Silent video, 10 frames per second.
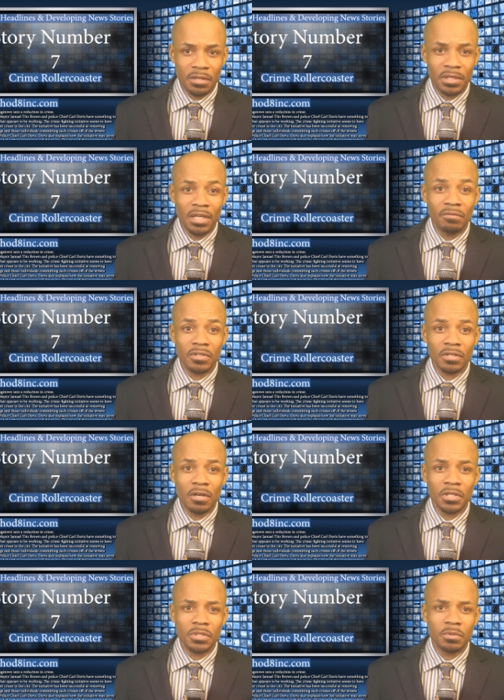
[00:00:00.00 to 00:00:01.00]
Now, Davis
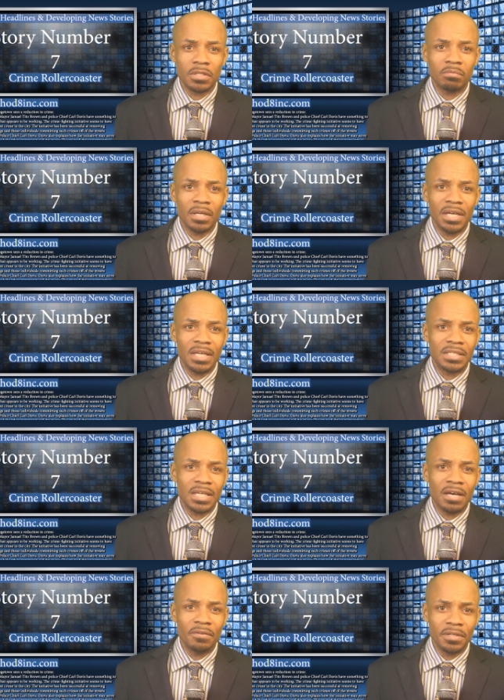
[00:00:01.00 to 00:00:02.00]
also explains
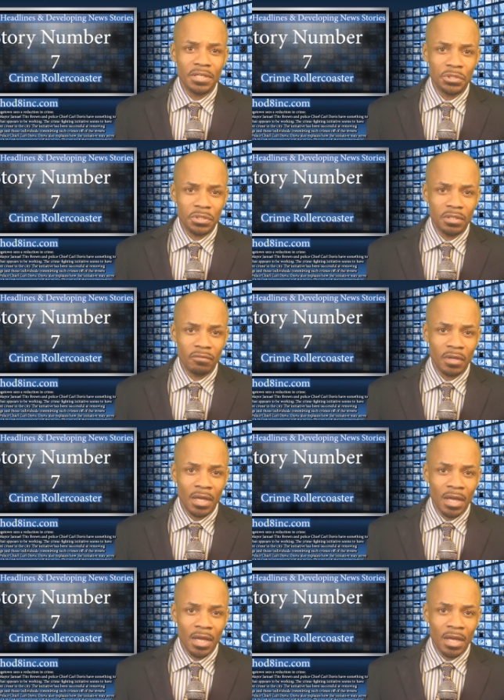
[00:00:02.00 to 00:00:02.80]
how the initiative